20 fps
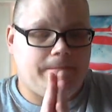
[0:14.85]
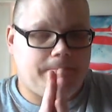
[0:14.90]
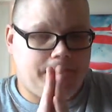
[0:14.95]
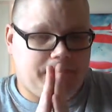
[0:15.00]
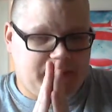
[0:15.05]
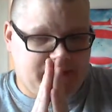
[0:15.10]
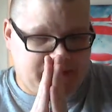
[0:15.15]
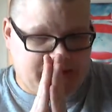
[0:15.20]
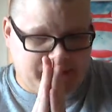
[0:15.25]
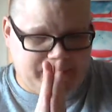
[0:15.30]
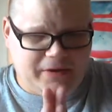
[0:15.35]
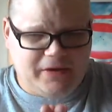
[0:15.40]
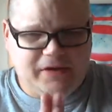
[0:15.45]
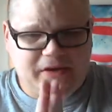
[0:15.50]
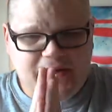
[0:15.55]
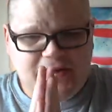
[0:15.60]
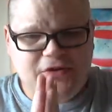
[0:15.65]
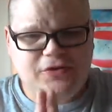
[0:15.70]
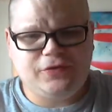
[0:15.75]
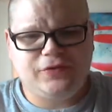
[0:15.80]
but I'm not
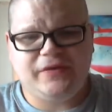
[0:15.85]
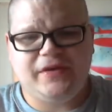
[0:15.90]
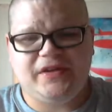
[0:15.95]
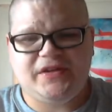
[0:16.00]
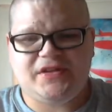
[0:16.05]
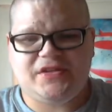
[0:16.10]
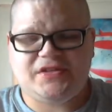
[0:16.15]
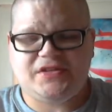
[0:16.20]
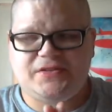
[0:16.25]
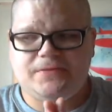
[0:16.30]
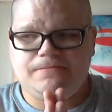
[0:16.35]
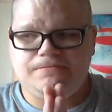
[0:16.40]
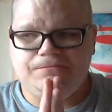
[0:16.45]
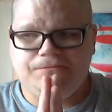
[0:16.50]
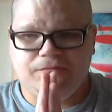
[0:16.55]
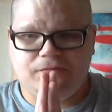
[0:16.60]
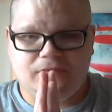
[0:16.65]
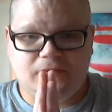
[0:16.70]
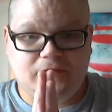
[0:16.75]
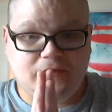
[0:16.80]
gonna do it
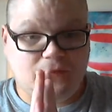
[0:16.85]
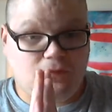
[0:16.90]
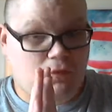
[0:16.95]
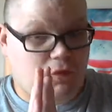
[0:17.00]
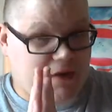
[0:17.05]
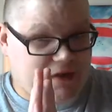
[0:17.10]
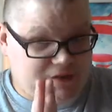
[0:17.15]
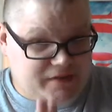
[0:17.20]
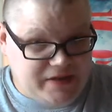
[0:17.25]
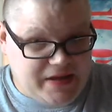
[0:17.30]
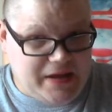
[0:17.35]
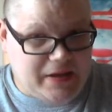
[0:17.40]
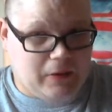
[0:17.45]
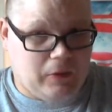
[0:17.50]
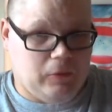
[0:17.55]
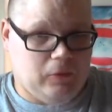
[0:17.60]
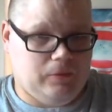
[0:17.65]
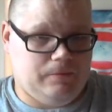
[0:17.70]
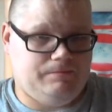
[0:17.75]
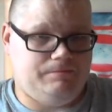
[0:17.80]
right
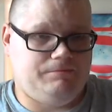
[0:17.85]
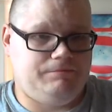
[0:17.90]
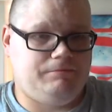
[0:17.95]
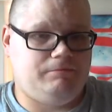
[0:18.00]
now.